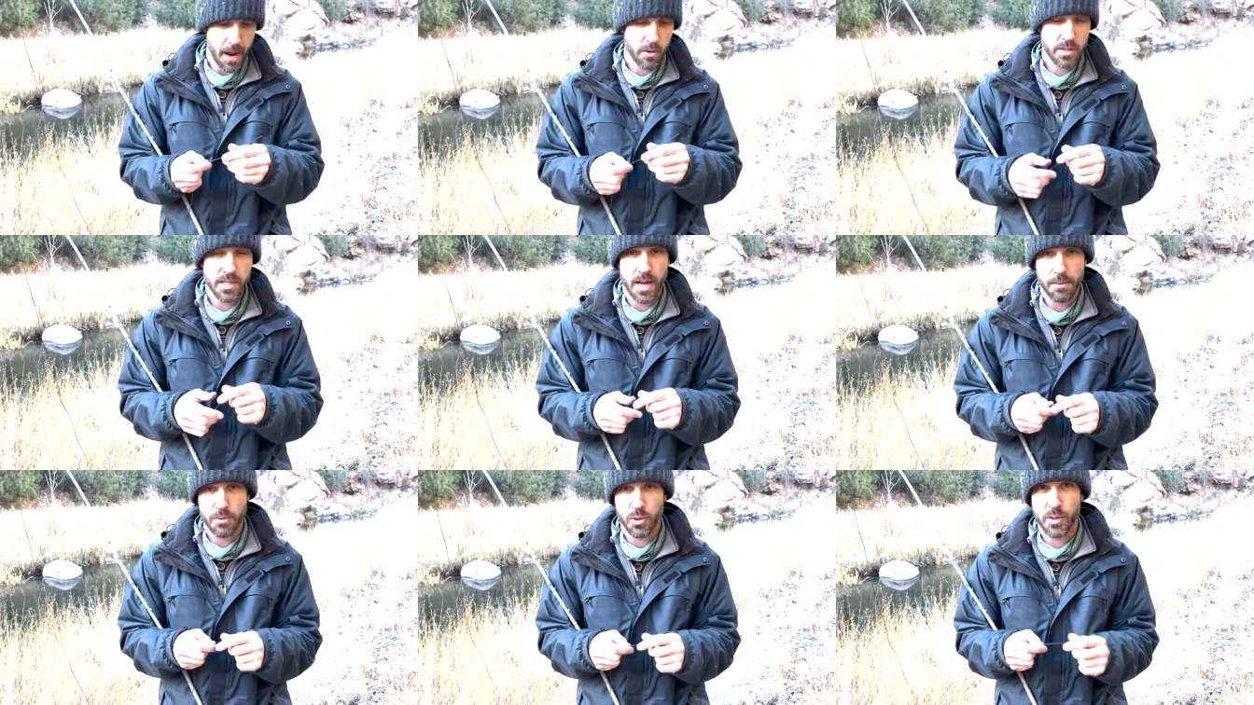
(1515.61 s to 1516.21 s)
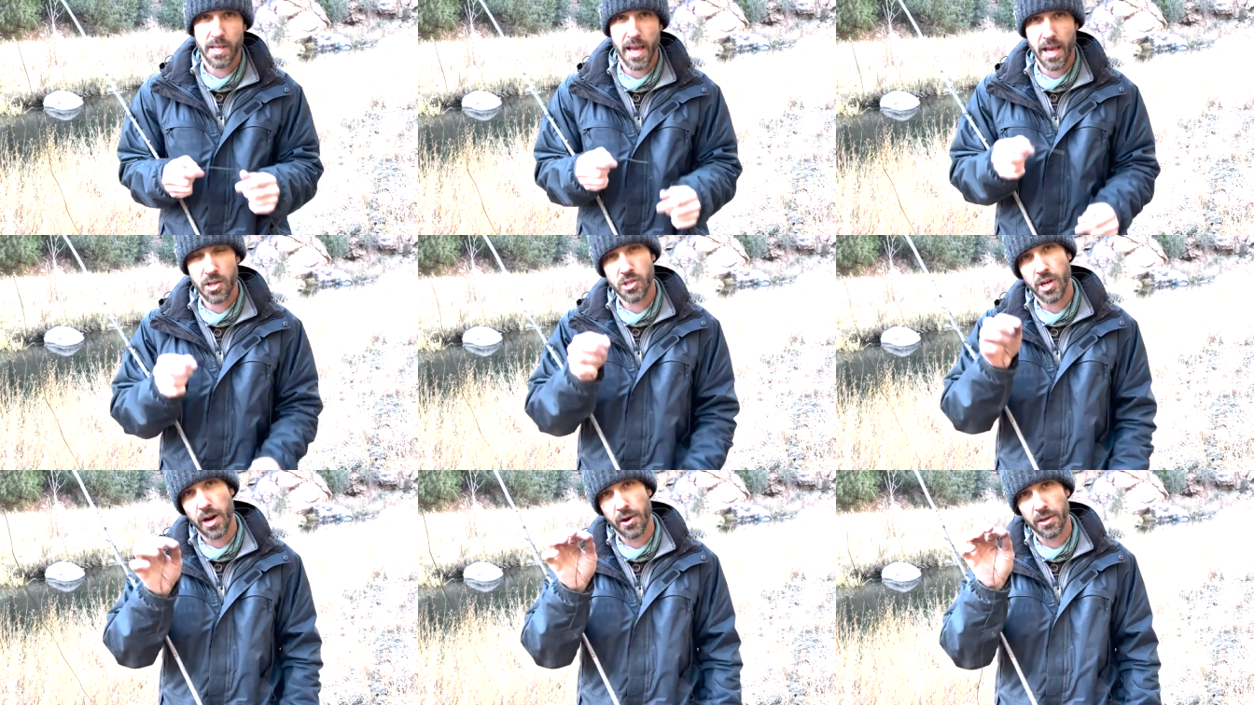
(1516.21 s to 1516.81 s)
it's time to
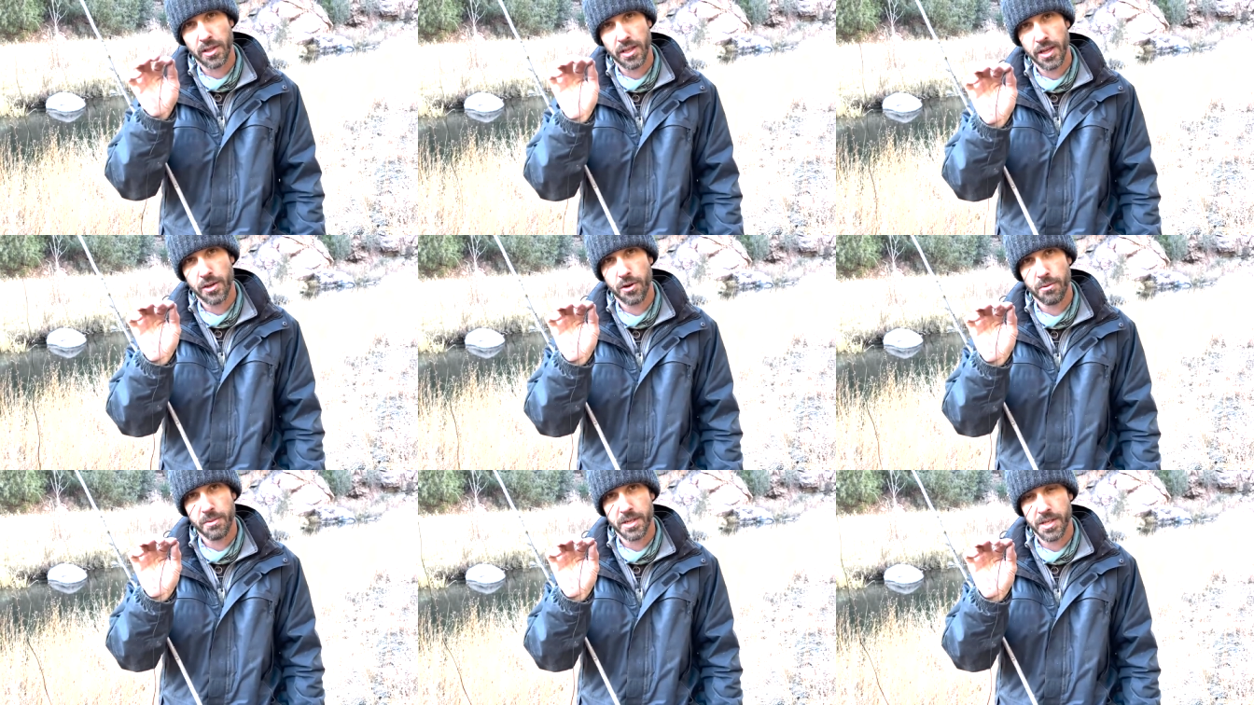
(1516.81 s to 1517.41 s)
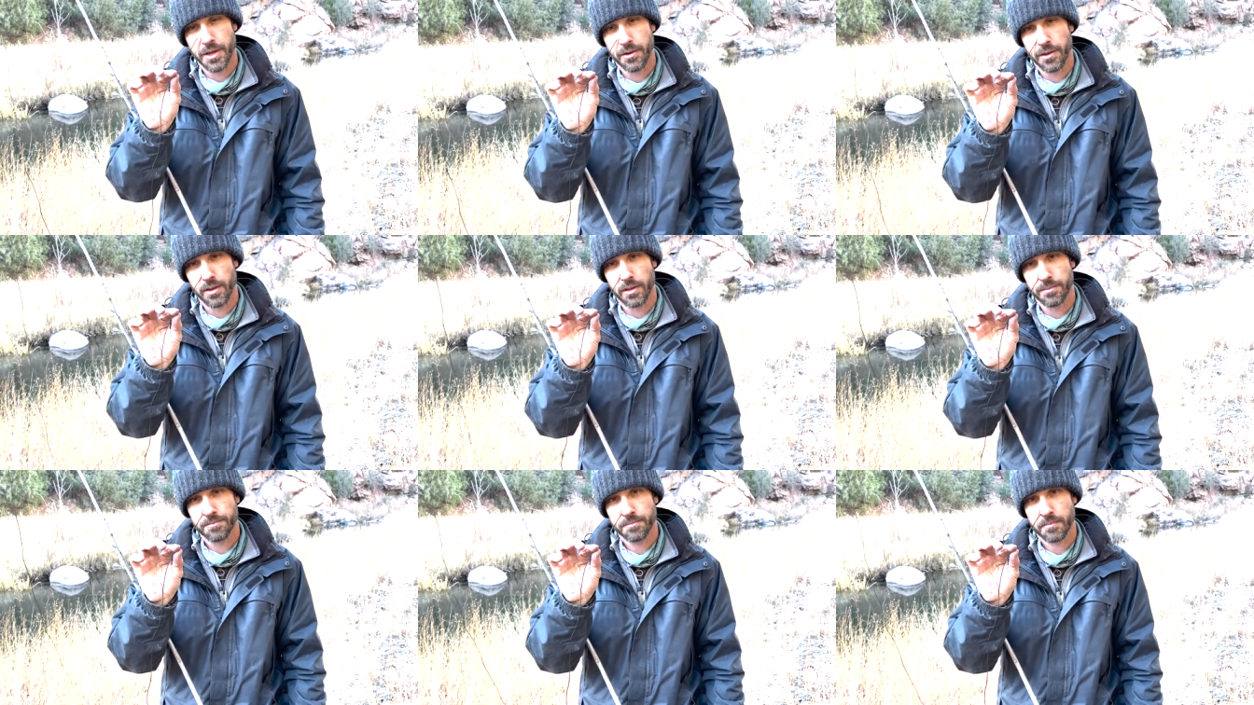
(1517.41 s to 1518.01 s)
attach our leader
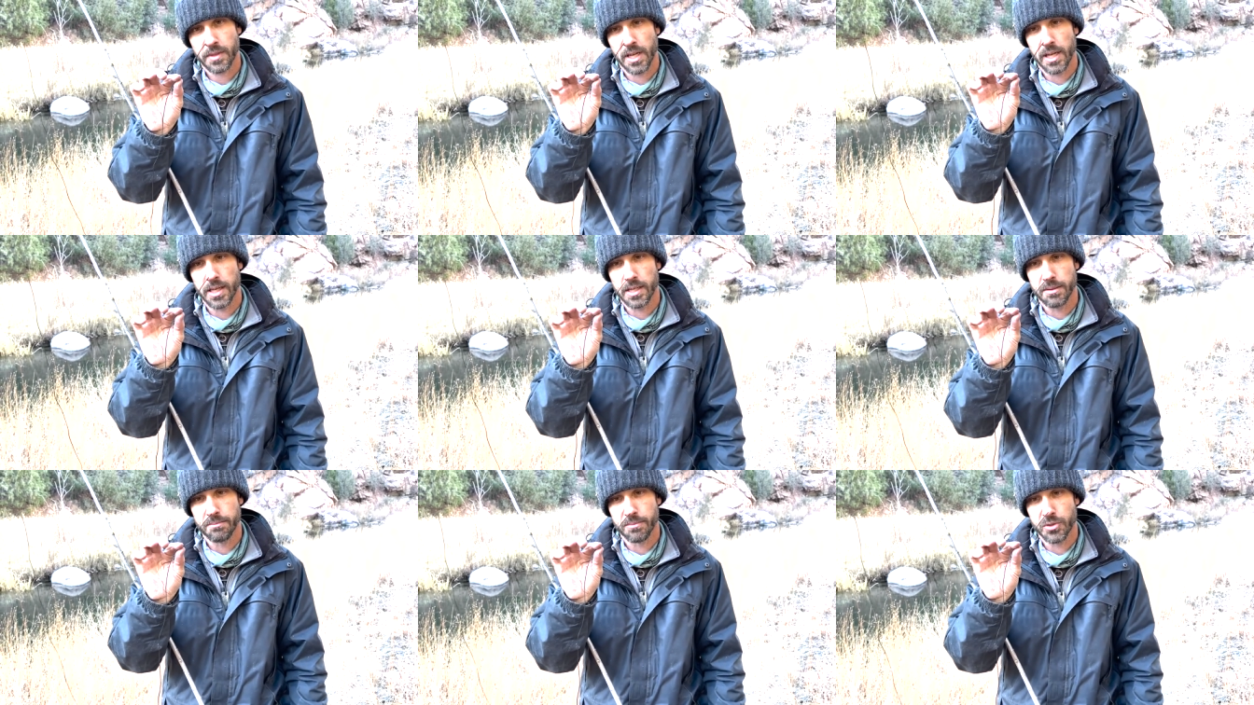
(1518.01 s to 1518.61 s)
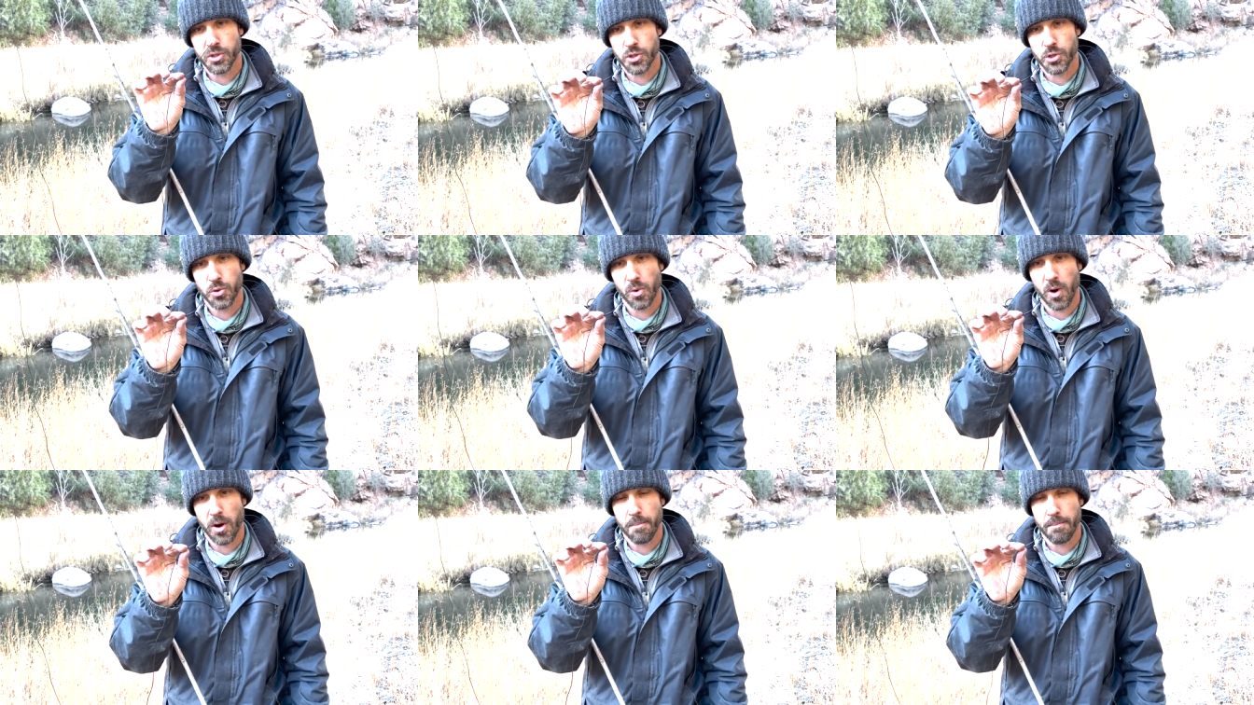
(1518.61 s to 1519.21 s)
material um,
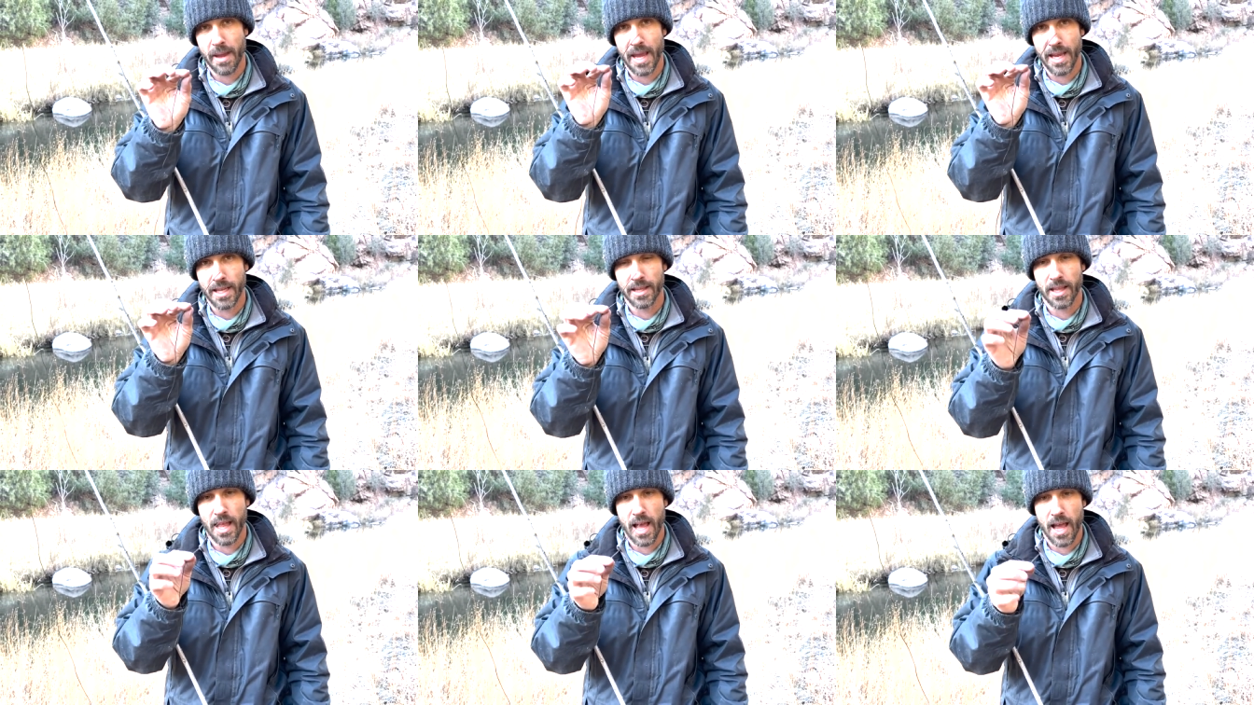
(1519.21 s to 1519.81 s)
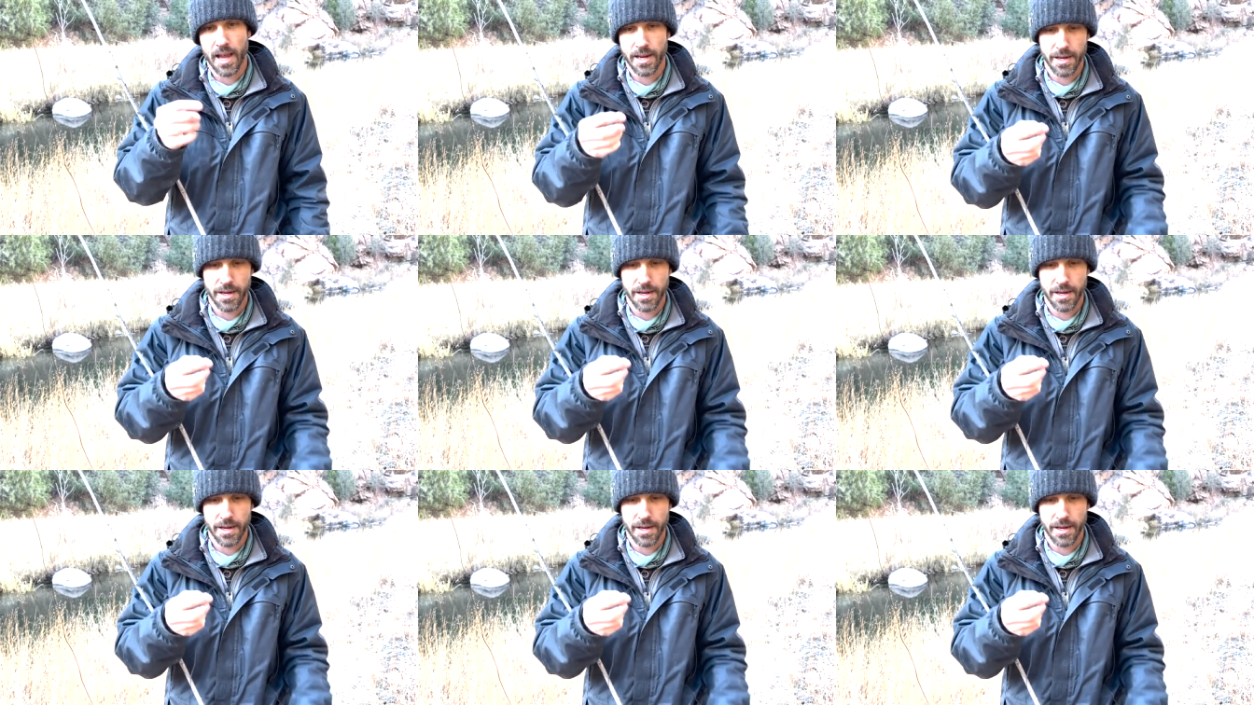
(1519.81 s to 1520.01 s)
to our main line